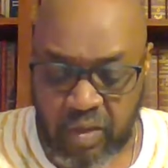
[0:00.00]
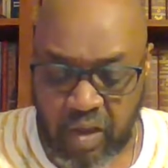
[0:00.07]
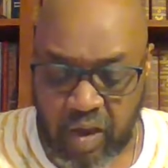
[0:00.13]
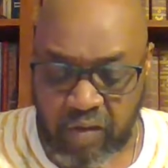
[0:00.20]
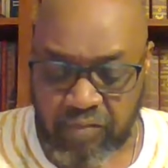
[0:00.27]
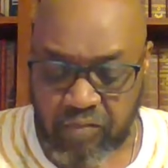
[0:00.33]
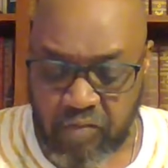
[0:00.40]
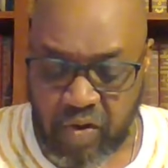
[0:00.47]

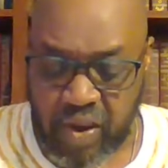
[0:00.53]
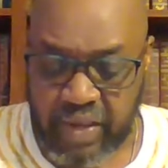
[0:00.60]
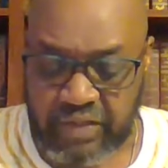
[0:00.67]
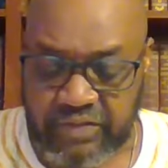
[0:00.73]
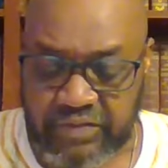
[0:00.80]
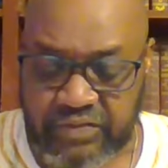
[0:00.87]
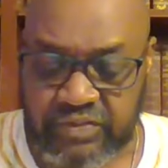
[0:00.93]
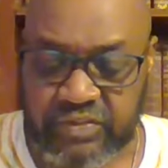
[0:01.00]
of
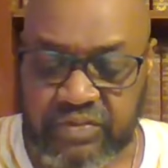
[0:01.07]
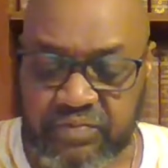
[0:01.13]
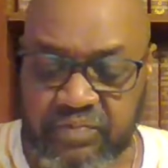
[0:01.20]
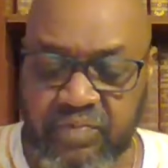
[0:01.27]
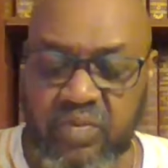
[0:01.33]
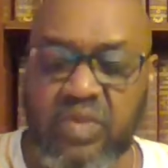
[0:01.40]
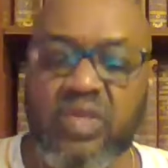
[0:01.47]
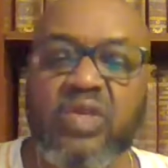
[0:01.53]
Christ.
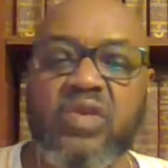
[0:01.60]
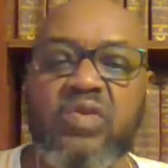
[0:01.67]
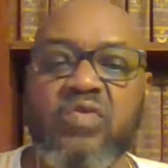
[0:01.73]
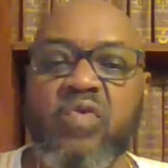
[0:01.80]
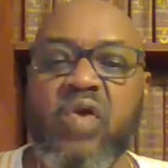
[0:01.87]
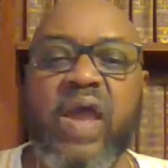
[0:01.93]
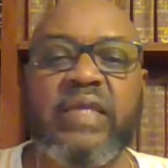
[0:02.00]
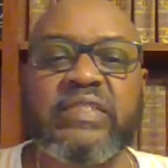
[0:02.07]

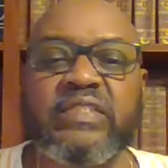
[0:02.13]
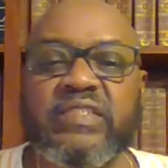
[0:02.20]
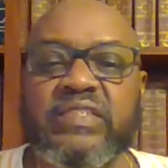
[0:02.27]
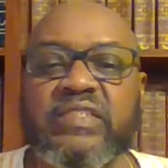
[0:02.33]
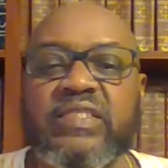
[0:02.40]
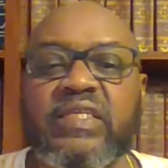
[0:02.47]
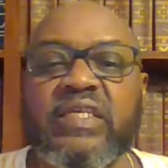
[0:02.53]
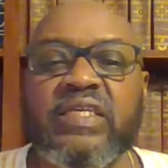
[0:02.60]
Christ,